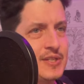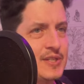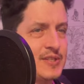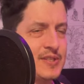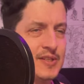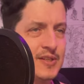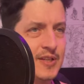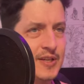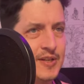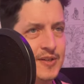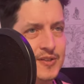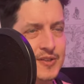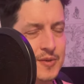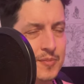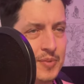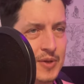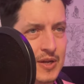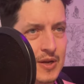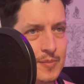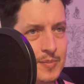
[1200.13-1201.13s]
It's later to
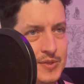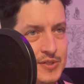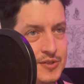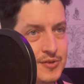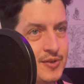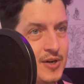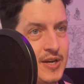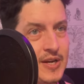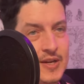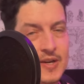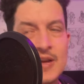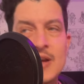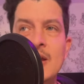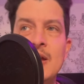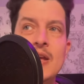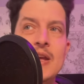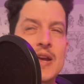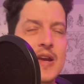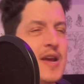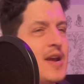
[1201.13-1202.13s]
pick up a train,
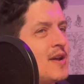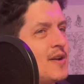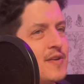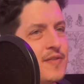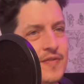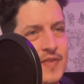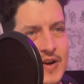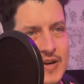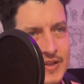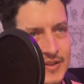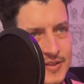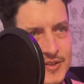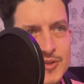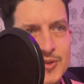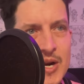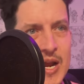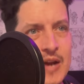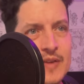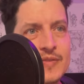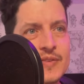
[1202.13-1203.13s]
and you're fighting the
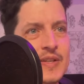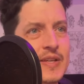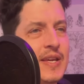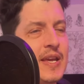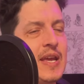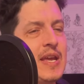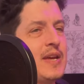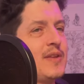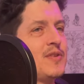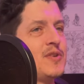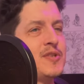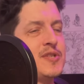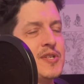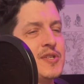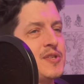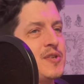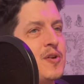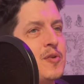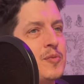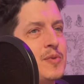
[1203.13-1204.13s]
traffic, and there's
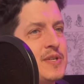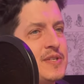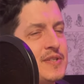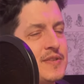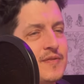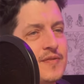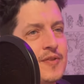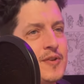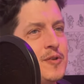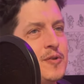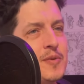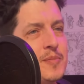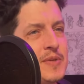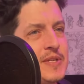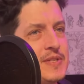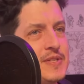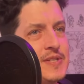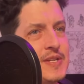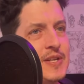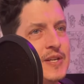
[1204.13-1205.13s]
just no reason for you to be
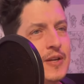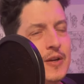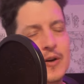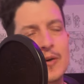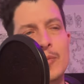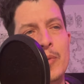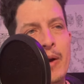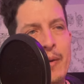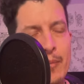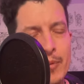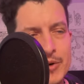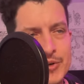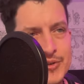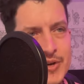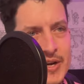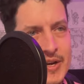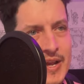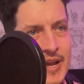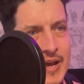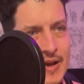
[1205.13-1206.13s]
sitting here while we're
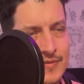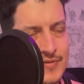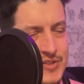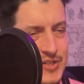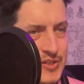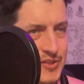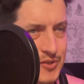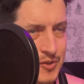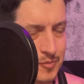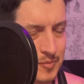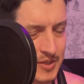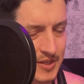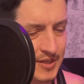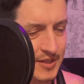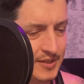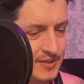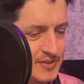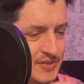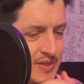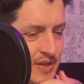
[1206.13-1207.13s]
trying to have teacher
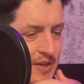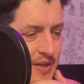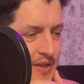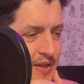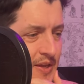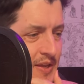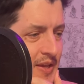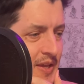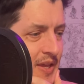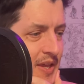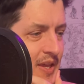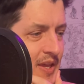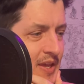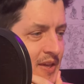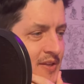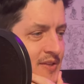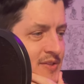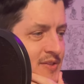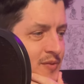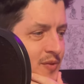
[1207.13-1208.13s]
meetings.
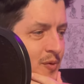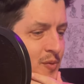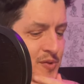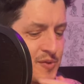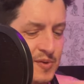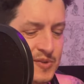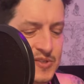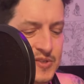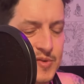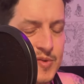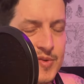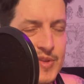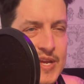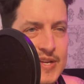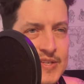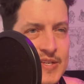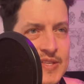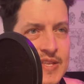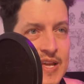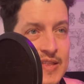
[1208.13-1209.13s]
And there was one school that
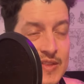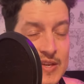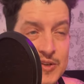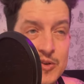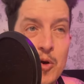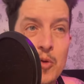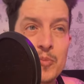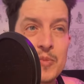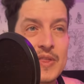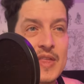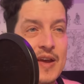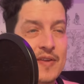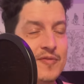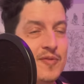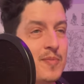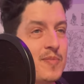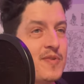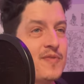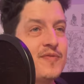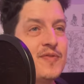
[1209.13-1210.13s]
did that, and they told me that
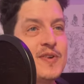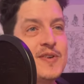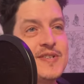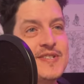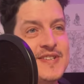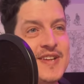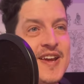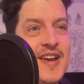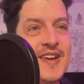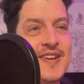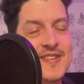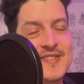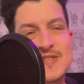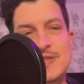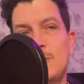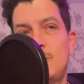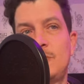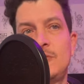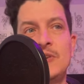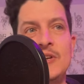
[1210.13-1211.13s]
from the first day. And
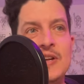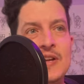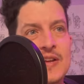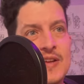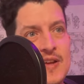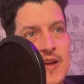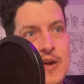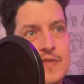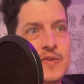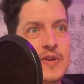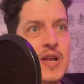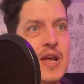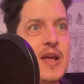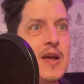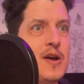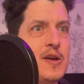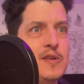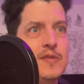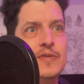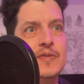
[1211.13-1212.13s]
so every day
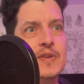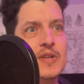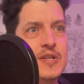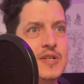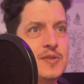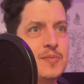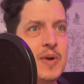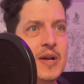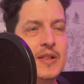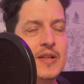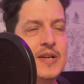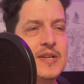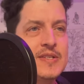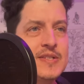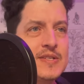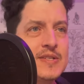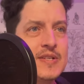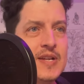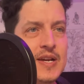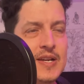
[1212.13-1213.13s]
I'd finish my
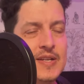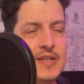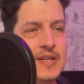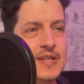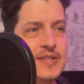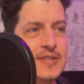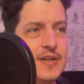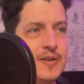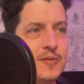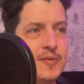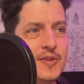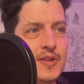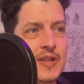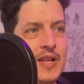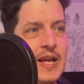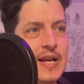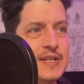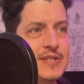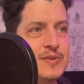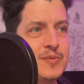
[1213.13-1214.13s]
lesson, I'd get done with the
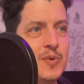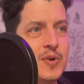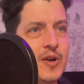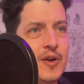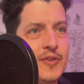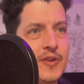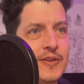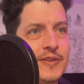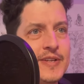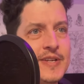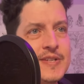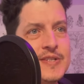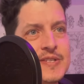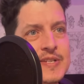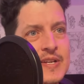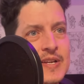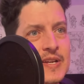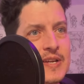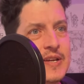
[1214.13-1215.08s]
last one on the list,